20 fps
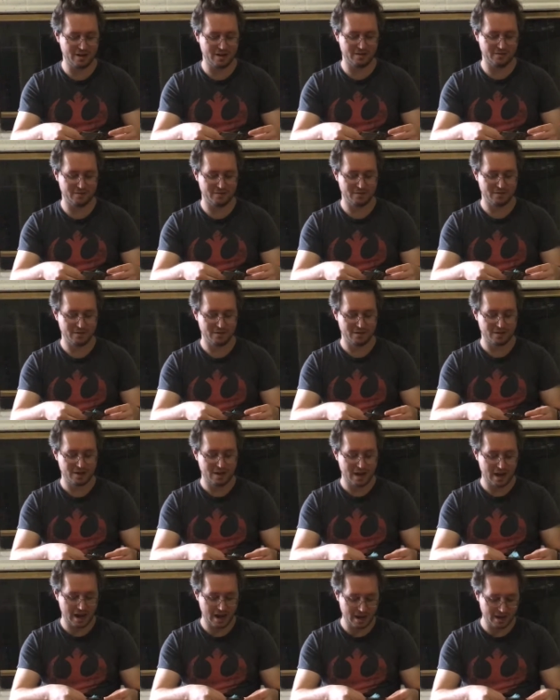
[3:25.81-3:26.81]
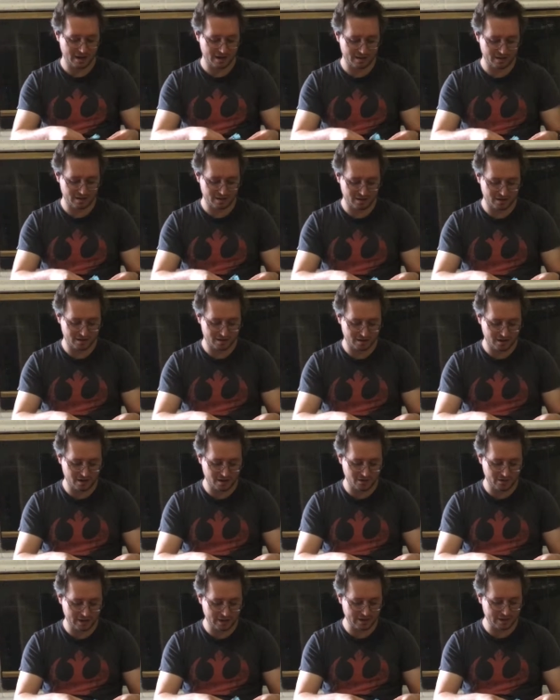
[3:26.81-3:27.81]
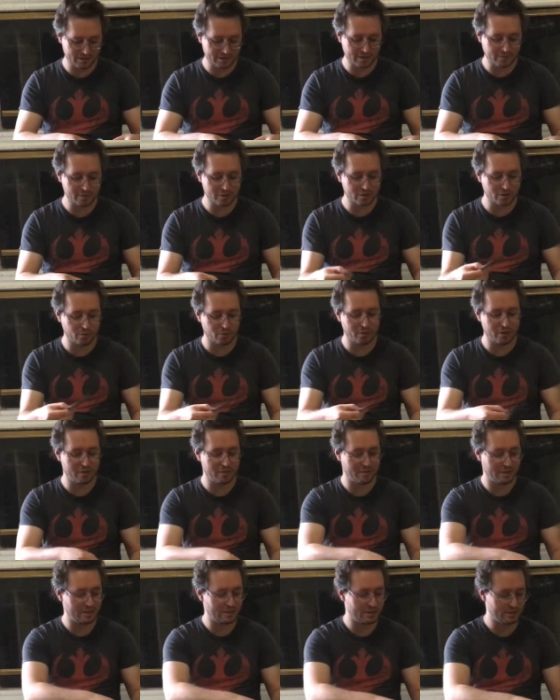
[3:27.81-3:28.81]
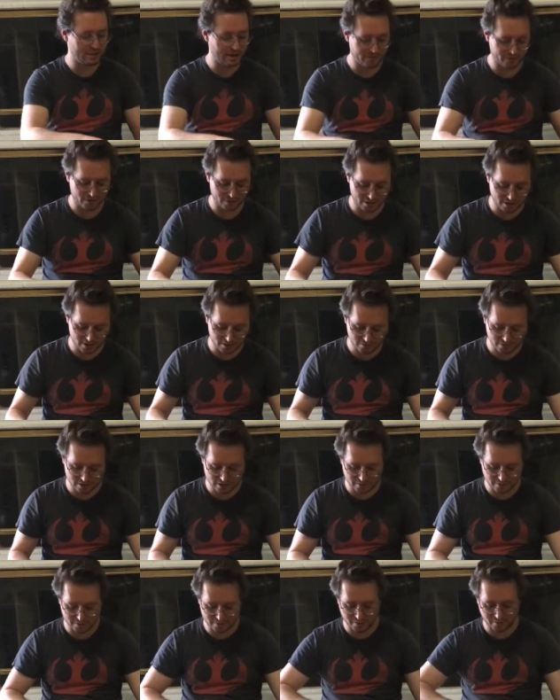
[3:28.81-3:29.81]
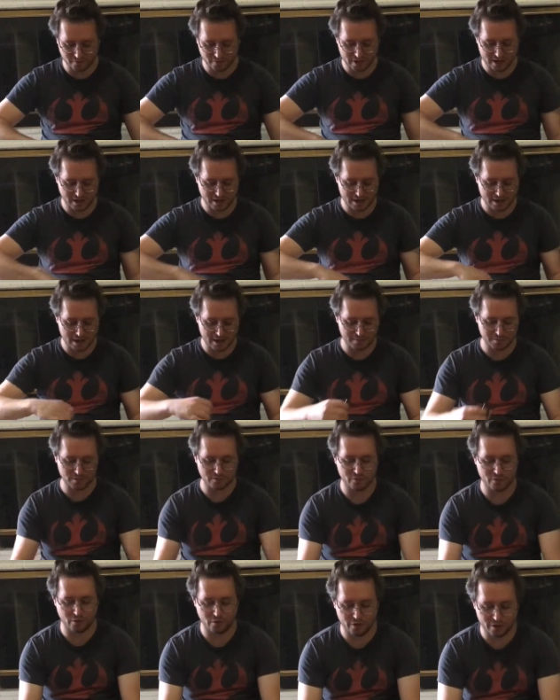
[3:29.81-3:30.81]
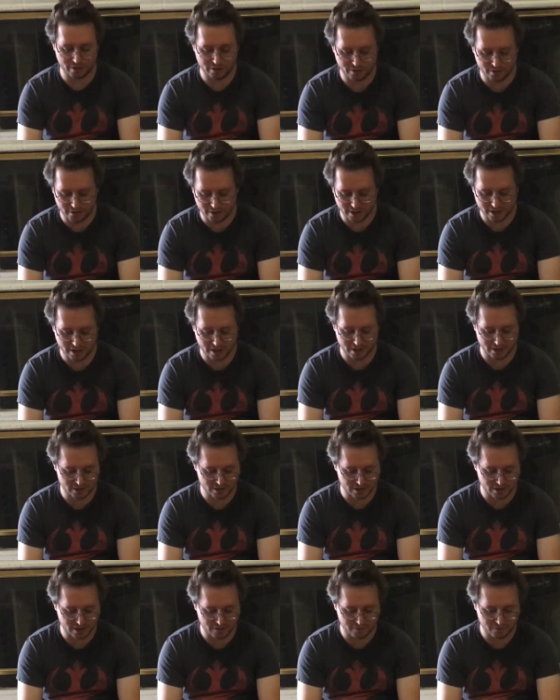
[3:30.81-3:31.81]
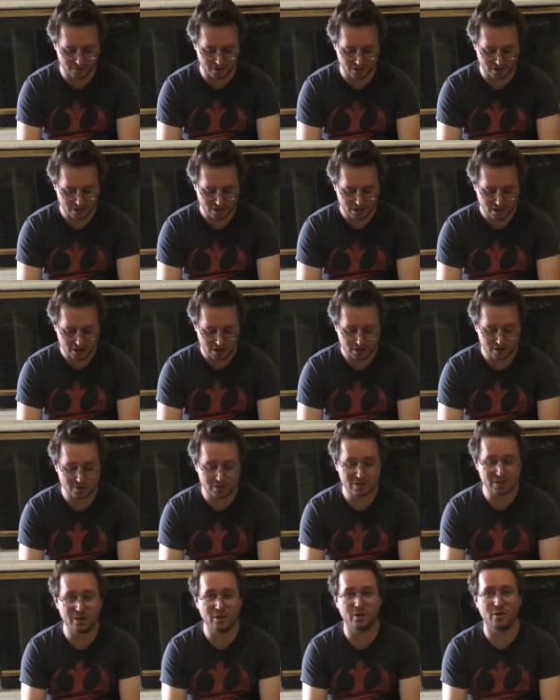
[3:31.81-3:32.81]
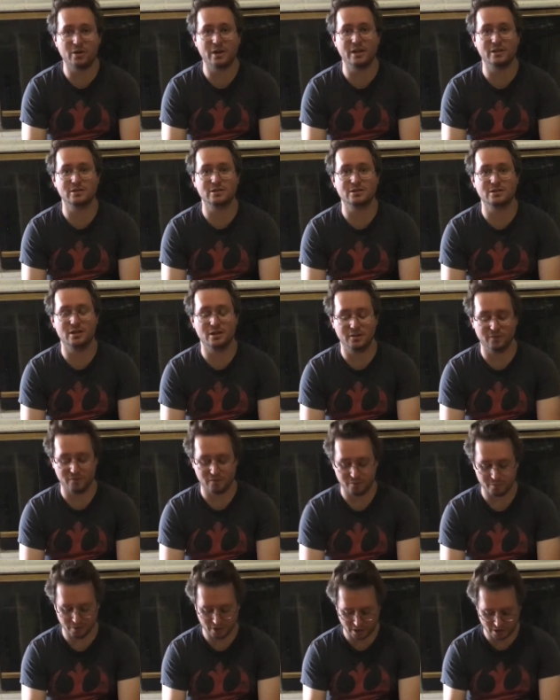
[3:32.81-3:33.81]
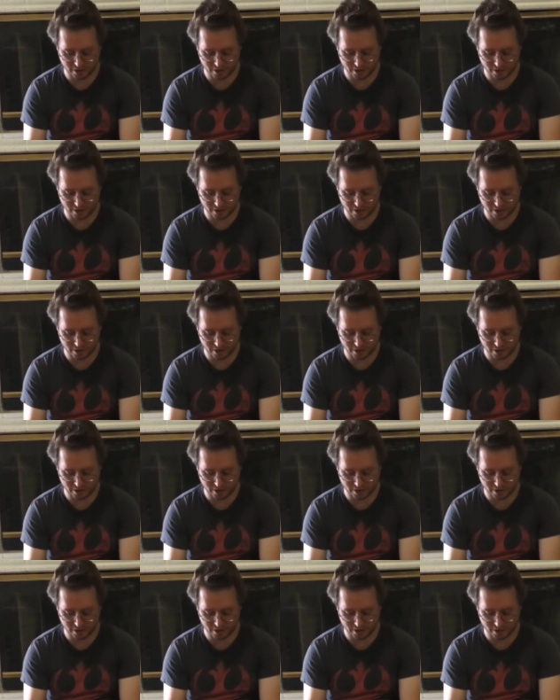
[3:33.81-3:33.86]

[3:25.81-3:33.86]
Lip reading: Yep. And that was the cool thing that Decipher did, was they would provide names for it and all that kind of stuff, and you'd see all kinds of stuff. But